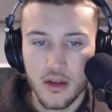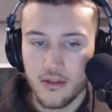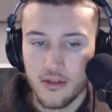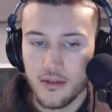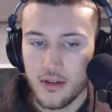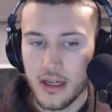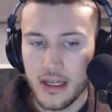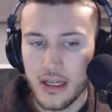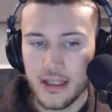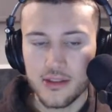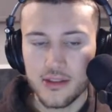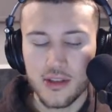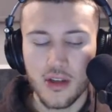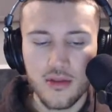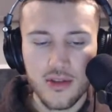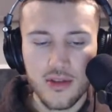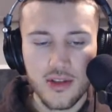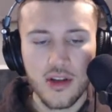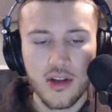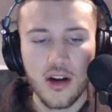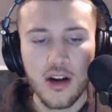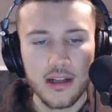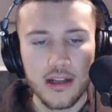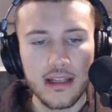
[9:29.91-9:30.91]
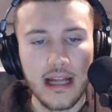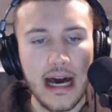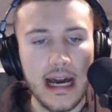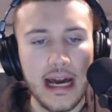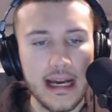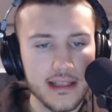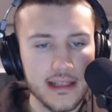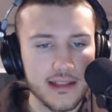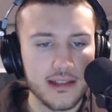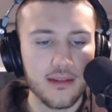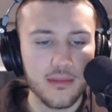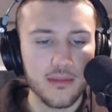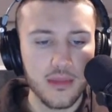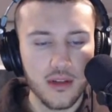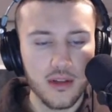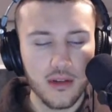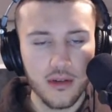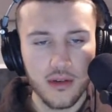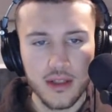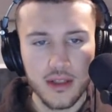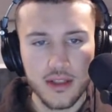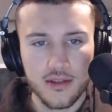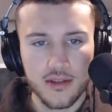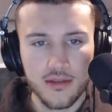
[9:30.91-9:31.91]
All right, don't start at the highest number
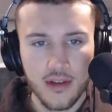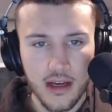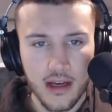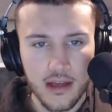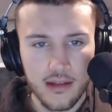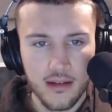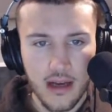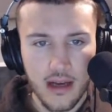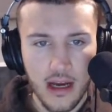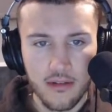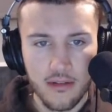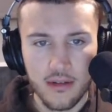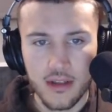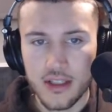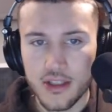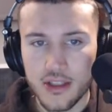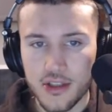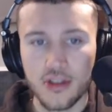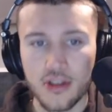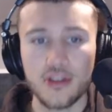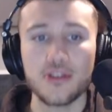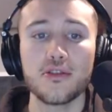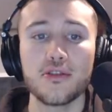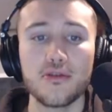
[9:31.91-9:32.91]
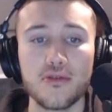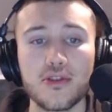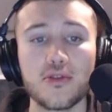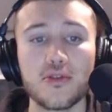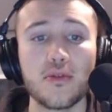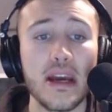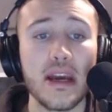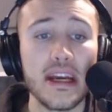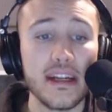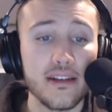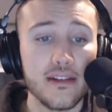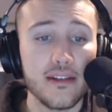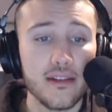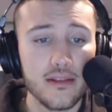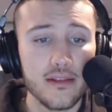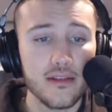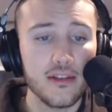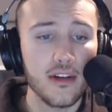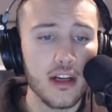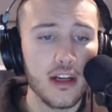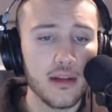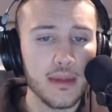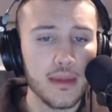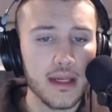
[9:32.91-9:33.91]
always, right? I really should do 280. You know
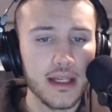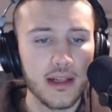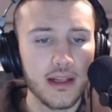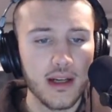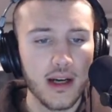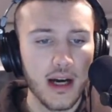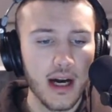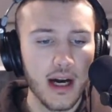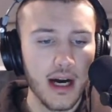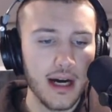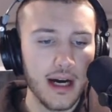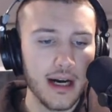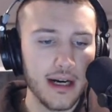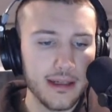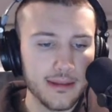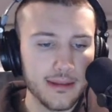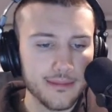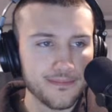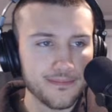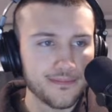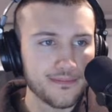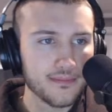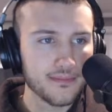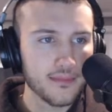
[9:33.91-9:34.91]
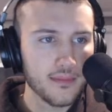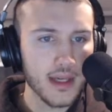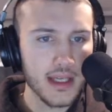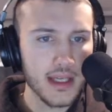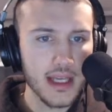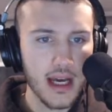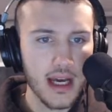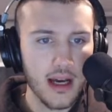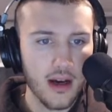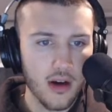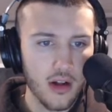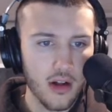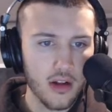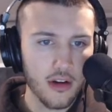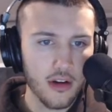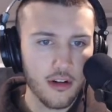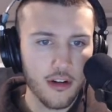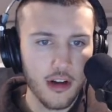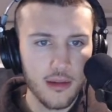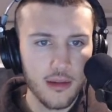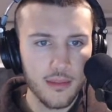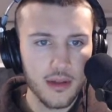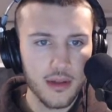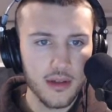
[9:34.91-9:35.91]
what I mean? But yeah, all our
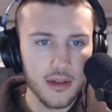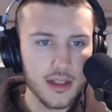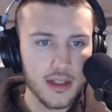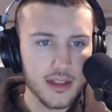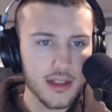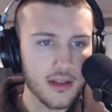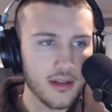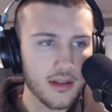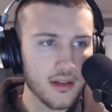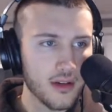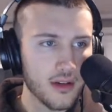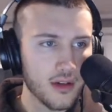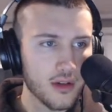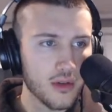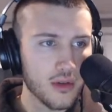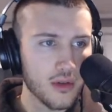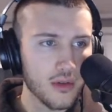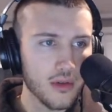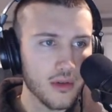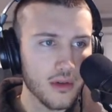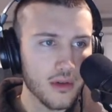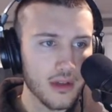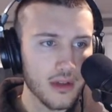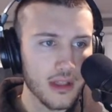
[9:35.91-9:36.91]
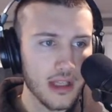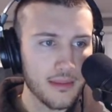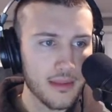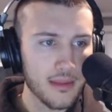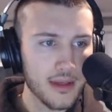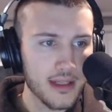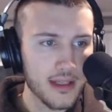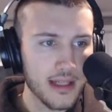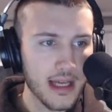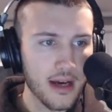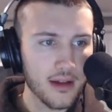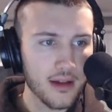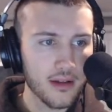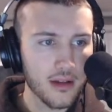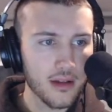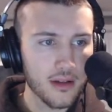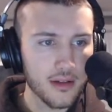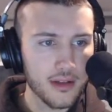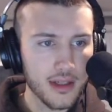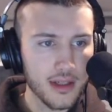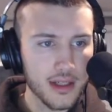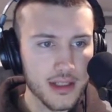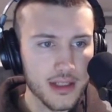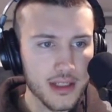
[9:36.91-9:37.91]
credibility is in here. Cool. Let me download
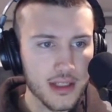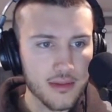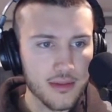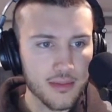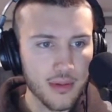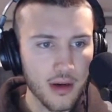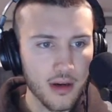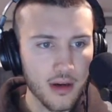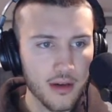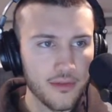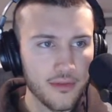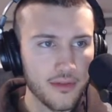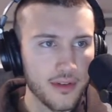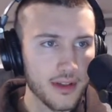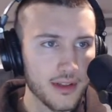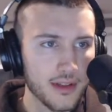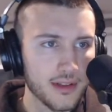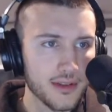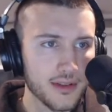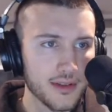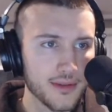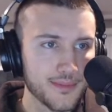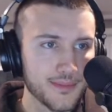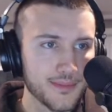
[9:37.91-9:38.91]
this. Perfect.